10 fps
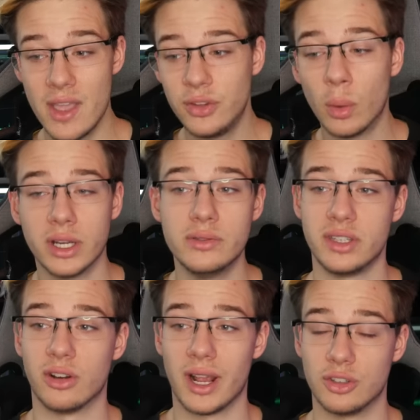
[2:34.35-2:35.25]
If you are
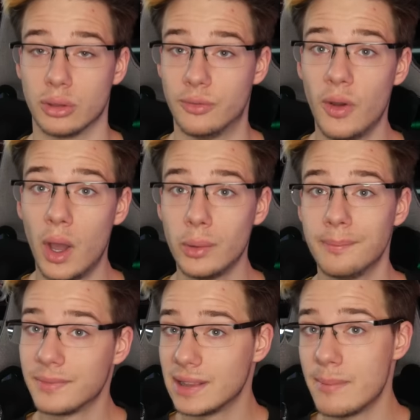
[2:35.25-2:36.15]
using your Android phone,
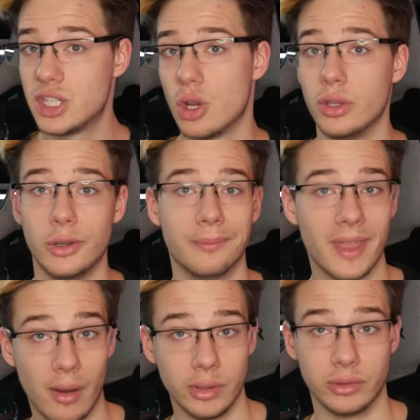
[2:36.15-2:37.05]
let me show you
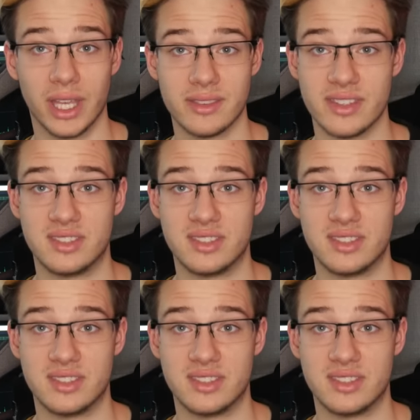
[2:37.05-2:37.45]
how you'd get this